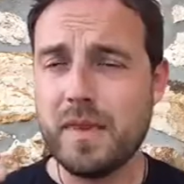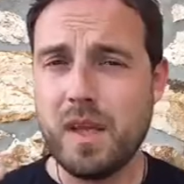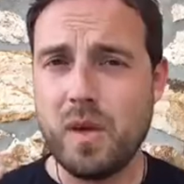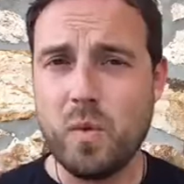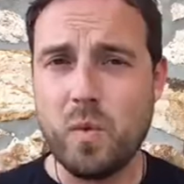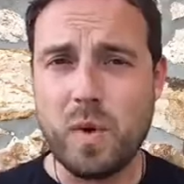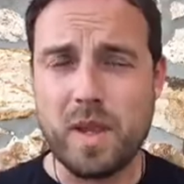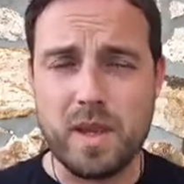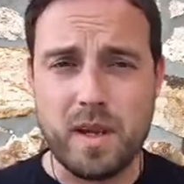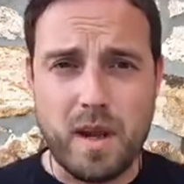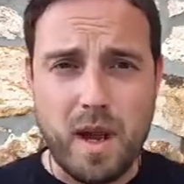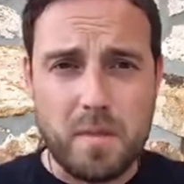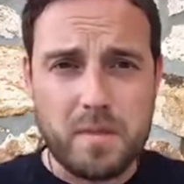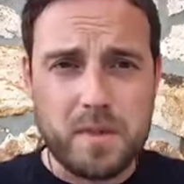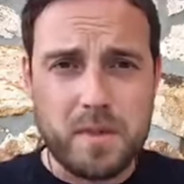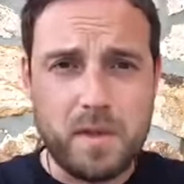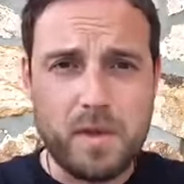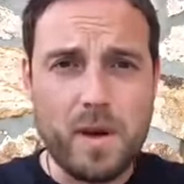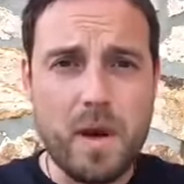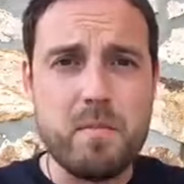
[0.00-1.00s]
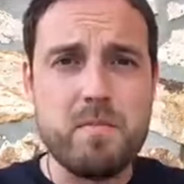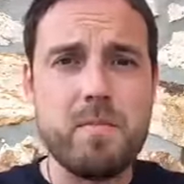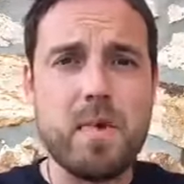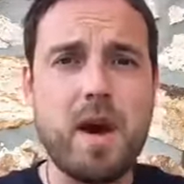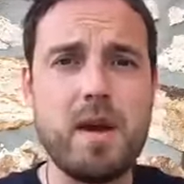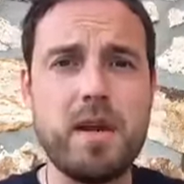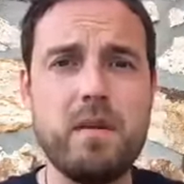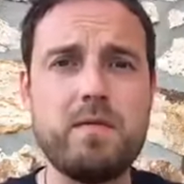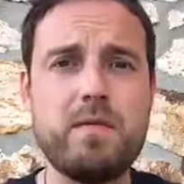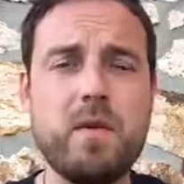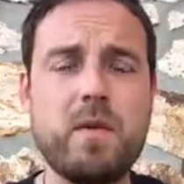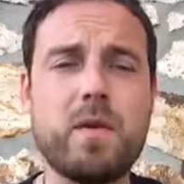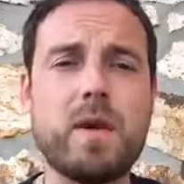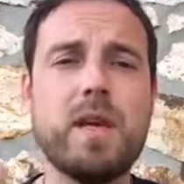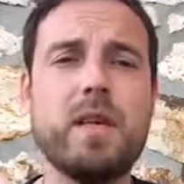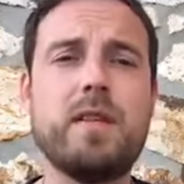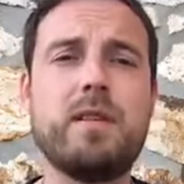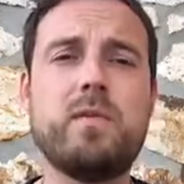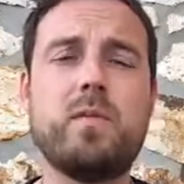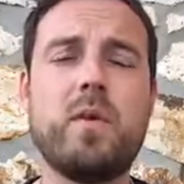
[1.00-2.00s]
with an absolute unbounded
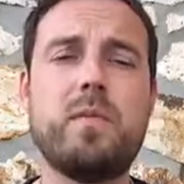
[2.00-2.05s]
focus,